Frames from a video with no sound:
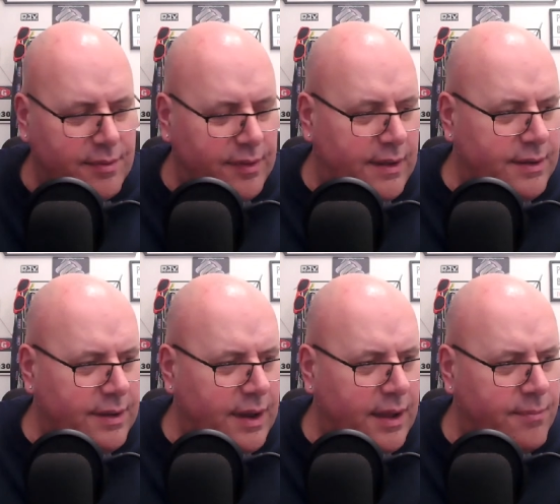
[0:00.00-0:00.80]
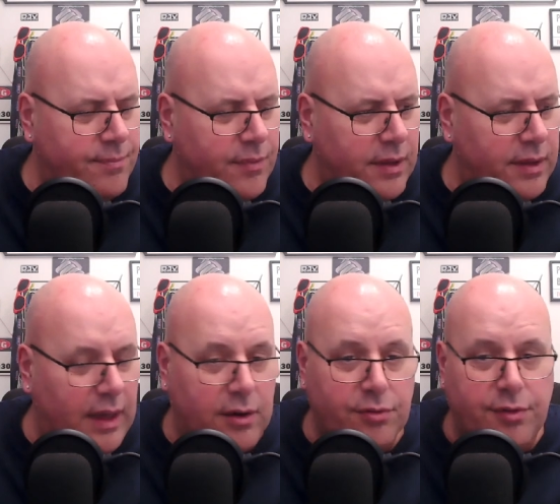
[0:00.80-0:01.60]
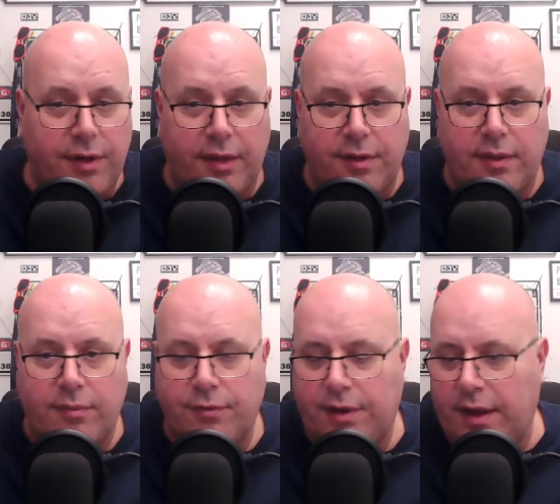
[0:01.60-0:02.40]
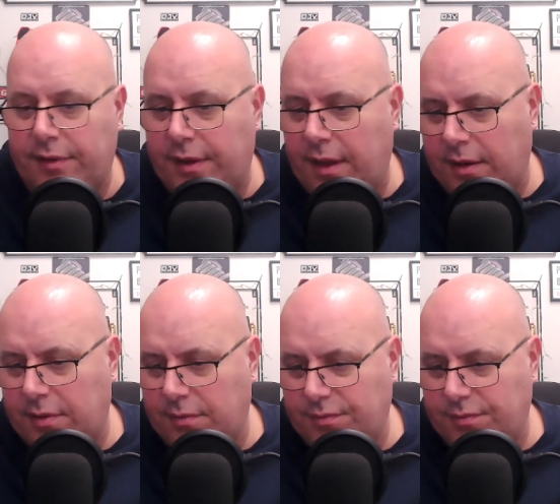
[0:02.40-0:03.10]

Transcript: And then I couldn't change it then for 90 days.